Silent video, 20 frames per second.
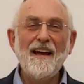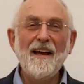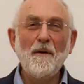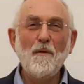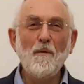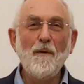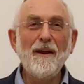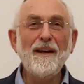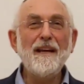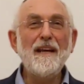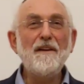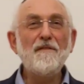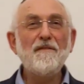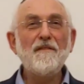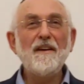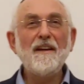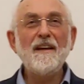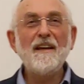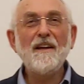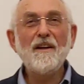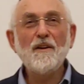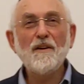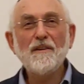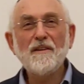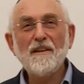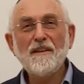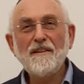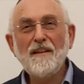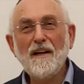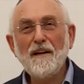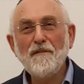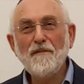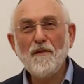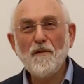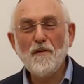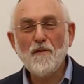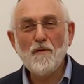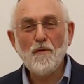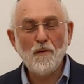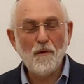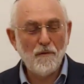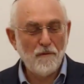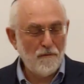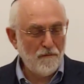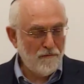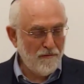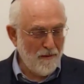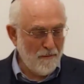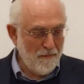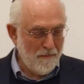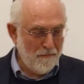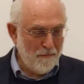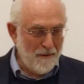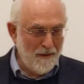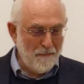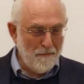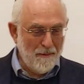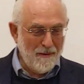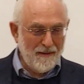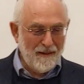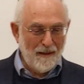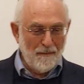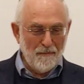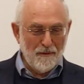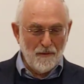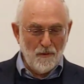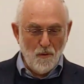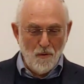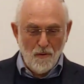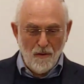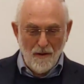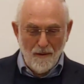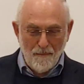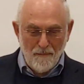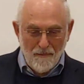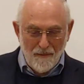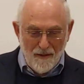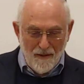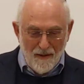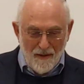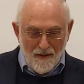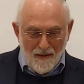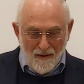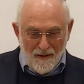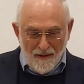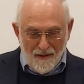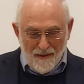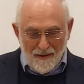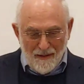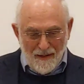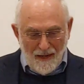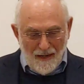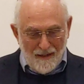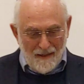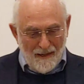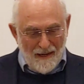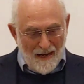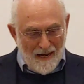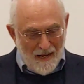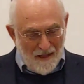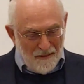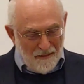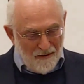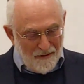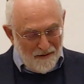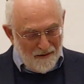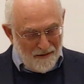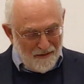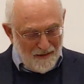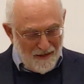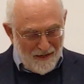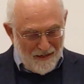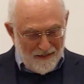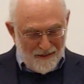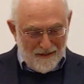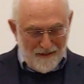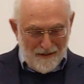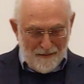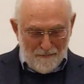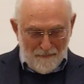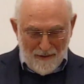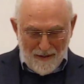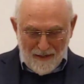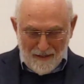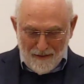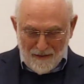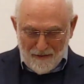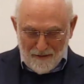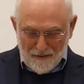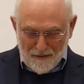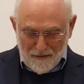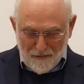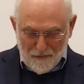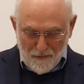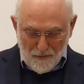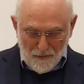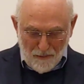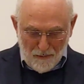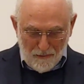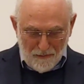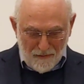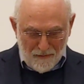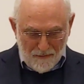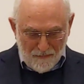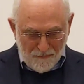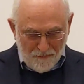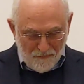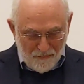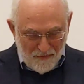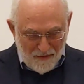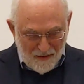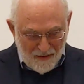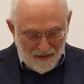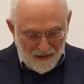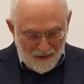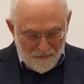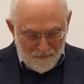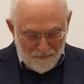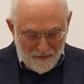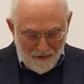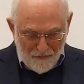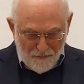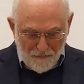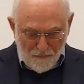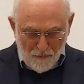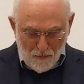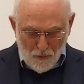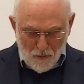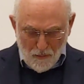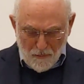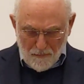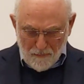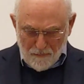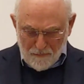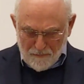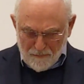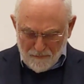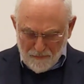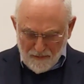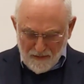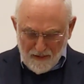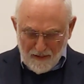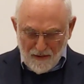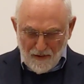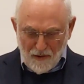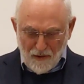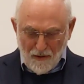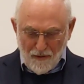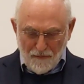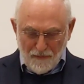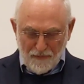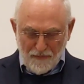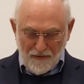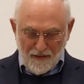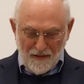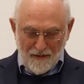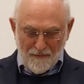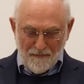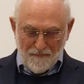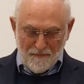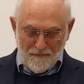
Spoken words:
And one evening he got a telephone call from a big Talmud Chacham, none other than a man called Reb Avrom Gilchowski,